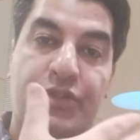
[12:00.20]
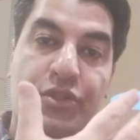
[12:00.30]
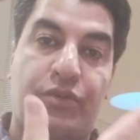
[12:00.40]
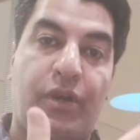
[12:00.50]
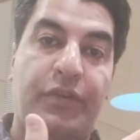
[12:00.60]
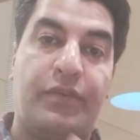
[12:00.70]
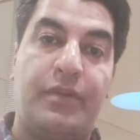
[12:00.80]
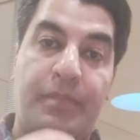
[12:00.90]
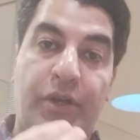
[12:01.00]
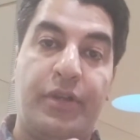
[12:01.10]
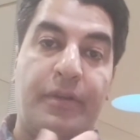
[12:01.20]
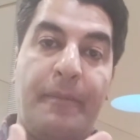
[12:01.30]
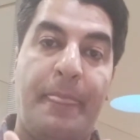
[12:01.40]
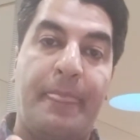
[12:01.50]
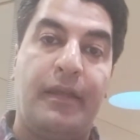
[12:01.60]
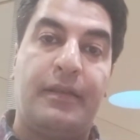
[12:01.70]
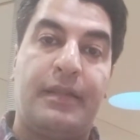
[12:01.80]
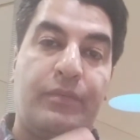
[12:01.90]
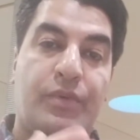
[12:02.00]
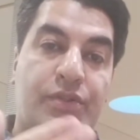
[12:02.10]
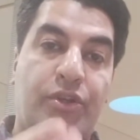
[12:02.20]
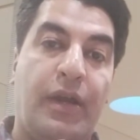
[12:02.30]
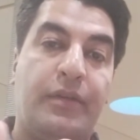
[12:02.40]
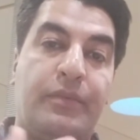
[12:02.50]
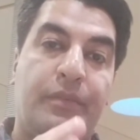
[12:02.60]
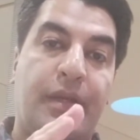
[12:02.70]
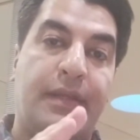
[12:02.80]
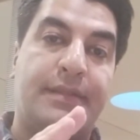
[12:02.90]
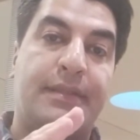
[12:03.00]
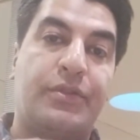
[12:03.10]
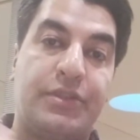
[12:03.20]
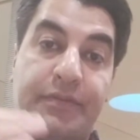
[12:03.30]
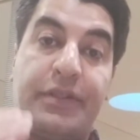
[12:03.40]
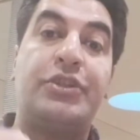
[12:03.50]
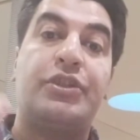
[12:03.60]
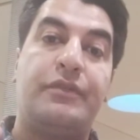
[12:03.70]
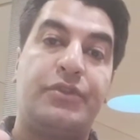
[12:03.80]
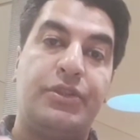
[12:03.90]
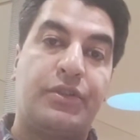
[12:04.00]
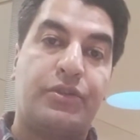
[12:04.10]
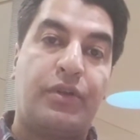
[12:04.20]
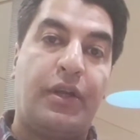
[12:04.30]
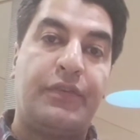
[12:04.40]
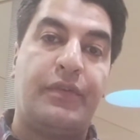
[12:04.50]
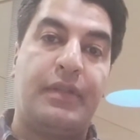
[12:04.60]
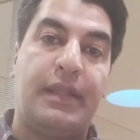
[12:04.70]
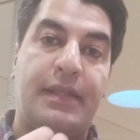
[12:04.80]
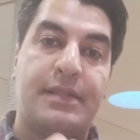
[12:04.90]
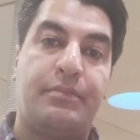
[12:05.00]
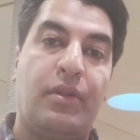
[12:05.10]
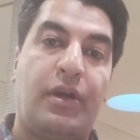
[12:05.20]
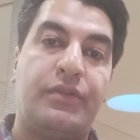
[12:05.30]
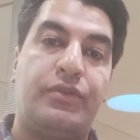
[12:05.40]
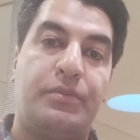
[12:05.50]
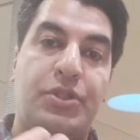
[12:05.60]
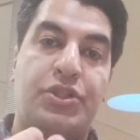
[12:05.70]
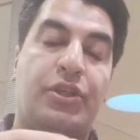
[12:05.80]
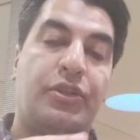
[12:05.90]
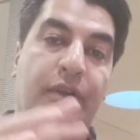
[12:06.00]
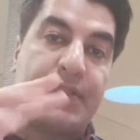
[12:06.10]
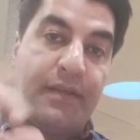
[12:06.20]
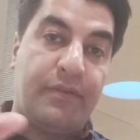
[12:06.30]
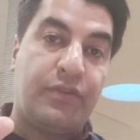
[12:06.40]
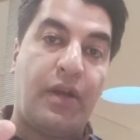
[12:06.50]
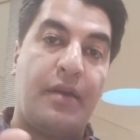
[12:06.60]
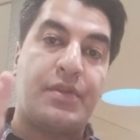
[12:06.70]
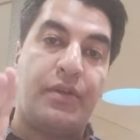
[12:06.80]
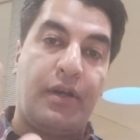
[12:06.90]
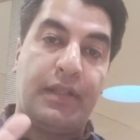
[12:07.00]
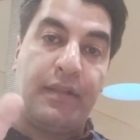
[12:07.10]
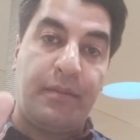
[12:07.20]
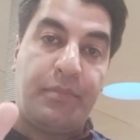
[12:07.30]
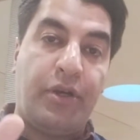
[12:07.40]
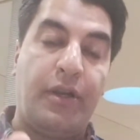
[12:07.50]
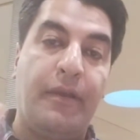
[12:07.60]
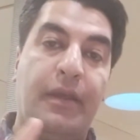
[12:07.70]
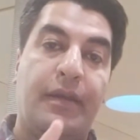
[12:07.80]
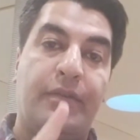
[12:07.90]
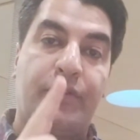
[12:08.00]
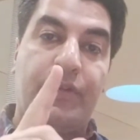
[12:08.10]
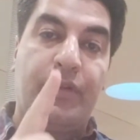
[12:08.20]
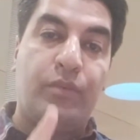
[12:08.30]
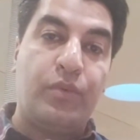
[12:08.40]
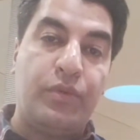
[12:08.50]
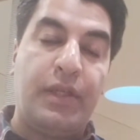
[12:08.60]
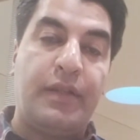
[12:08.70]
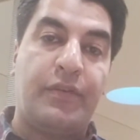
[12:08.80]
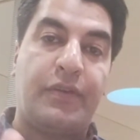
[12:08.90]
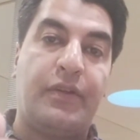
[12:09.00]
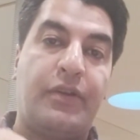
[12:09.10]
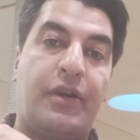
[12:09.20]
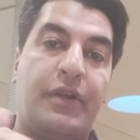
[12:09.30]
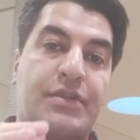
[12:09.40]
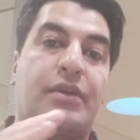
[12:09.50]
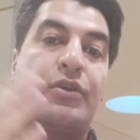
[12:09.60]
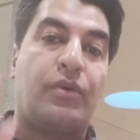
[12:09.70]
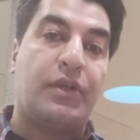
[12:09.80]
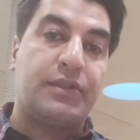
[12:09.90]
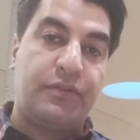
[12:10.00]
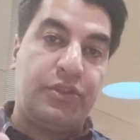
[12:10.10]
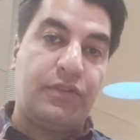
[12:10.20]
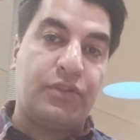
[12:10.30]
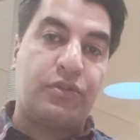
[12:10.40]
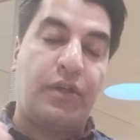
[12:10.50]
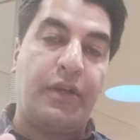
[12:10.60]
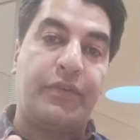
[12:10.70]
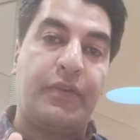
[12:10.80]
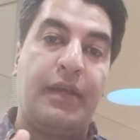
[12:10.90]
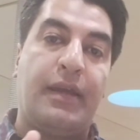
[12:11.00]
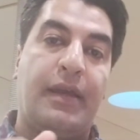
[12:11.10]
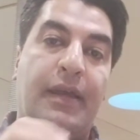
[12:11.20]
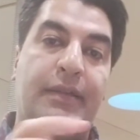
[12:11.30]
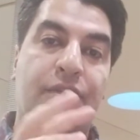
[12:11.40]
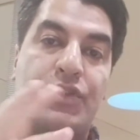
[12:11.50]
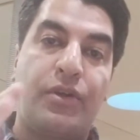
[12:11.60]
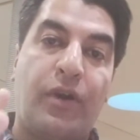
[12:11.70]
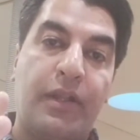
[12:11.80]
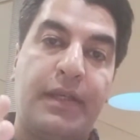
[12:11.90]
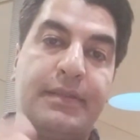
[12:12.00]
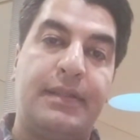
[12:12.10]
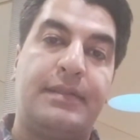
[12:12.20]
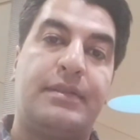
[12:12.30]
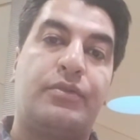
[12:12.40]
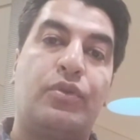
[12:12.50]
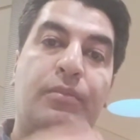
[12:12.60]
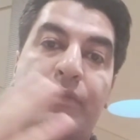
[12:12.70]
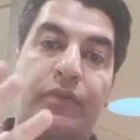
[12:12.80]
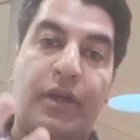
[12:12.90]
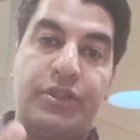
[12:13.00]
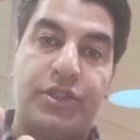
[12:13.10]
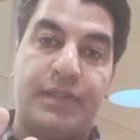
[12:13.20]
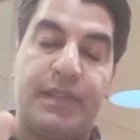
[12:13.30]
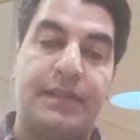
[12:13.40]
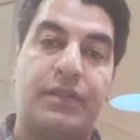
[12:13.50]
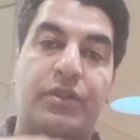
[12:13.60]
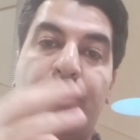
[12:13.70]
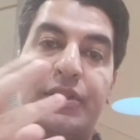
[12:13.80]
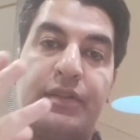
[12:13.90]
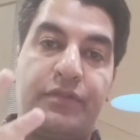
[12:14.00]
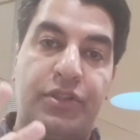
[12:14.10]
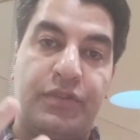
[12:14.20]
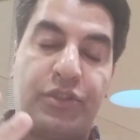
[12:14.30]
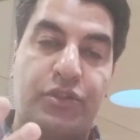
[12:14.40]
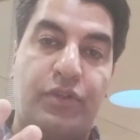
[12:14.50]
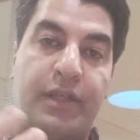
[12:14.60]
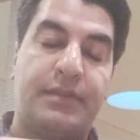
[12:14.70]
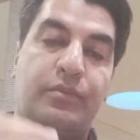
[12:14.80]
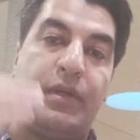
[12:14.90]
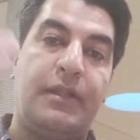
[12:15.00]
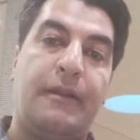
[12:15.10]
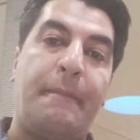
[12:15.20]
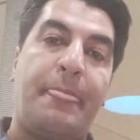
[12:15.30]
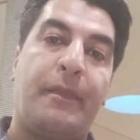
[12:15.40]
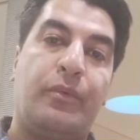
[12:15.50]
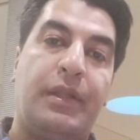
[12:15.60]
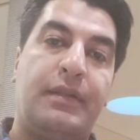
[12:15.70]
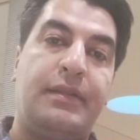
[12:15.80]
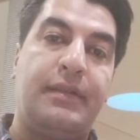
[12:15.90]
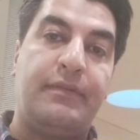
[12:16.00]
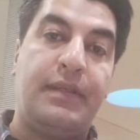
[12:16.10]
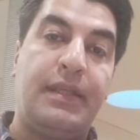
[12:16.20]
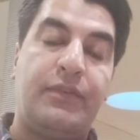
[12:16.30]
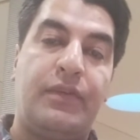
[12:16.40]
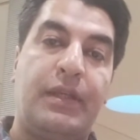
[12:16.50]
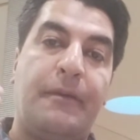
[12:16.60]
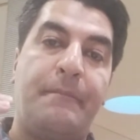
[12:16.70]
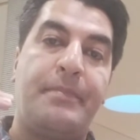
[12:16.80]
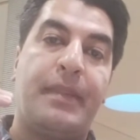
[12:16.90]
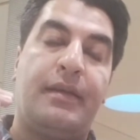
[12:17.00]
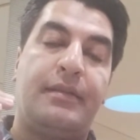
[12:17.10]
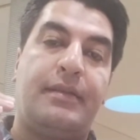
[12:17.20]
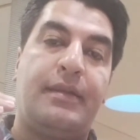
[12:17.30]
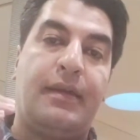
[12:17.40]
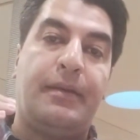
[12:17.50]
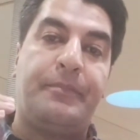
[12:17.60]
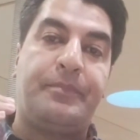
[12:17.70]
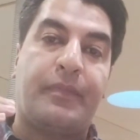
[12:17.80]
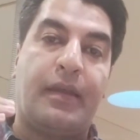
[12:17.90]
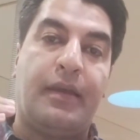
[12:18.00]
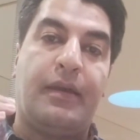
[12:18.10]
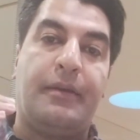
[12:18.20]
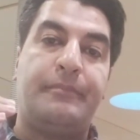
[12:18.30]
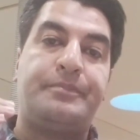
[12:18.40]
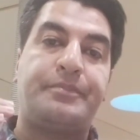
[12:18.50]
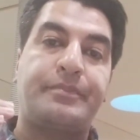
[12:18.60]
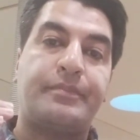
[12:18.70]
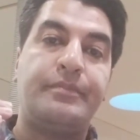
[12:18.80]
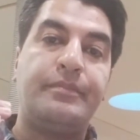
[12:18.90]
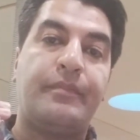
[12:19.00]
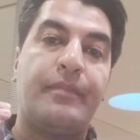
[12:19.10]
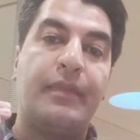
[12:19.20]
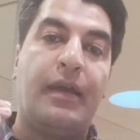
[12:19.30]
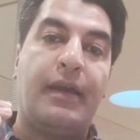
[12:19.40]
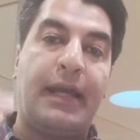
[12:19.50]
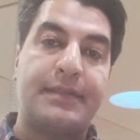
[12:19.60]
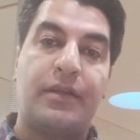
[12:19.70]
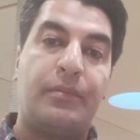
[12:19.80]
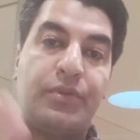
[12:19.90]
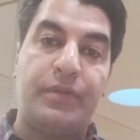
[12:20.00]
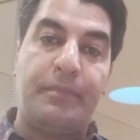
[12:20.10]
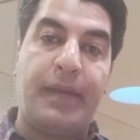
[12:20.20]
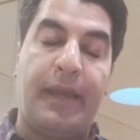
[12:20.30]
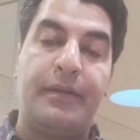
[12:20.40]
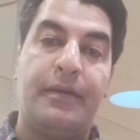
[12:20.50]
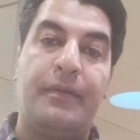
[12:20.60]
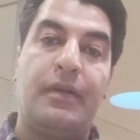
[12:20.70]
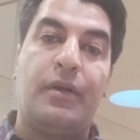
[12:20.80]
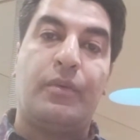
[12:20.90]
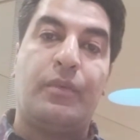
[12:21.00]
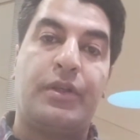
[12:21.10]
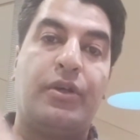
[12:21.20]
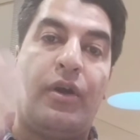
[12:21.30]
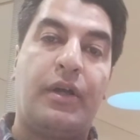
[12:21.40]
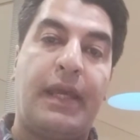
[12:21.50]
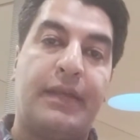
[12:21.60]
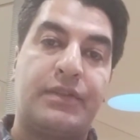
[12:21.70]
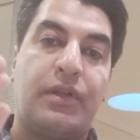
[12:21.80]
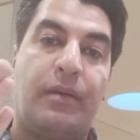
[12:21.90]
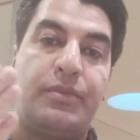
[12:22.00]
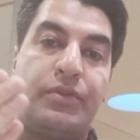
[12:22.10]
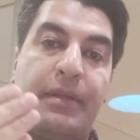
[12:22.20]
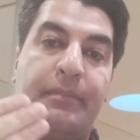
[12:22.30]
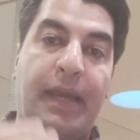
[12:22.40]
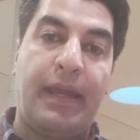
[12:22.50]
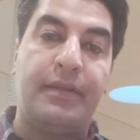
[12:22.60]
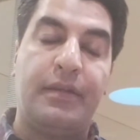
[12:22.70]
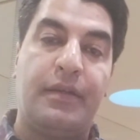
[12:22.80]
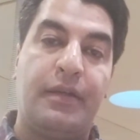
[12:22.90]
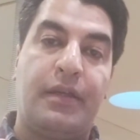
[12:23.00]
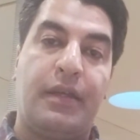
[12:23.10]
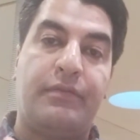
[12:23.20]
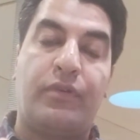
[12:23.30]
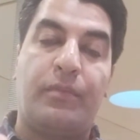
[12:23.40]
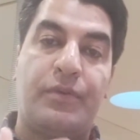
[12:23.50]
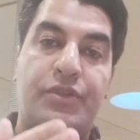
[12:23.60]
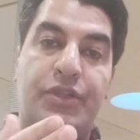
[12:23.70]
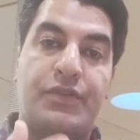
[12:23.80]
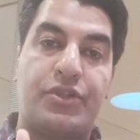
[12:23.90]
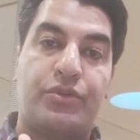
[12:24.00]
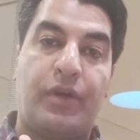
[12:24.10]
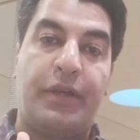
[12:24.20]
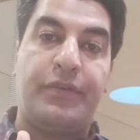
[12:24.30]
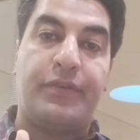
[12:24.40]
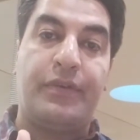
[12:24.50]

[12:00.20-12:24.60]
Christ, the bird that was died it's the crucifixion of Jesus Christ, that his blood to be shed seven times on the leper. The wooden cedar is a cross of Jesus Christ, and the scarlet is the robe of righteousness, the grace of Jesus Christ. When, when the divinity, the um, has come to the man, when God has come to the man in form of Jesus Christ,